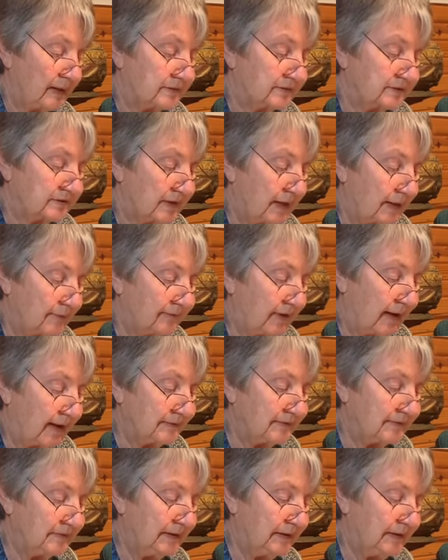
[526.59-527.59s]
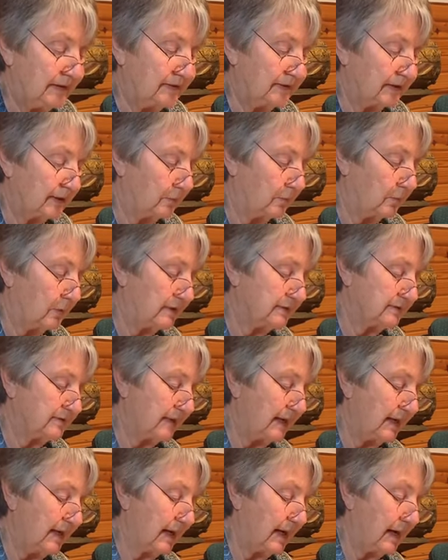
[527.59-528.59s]
Savatthi, there was
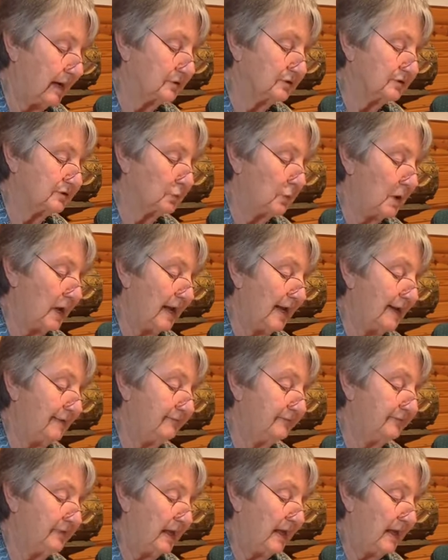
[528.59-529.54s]
a housewife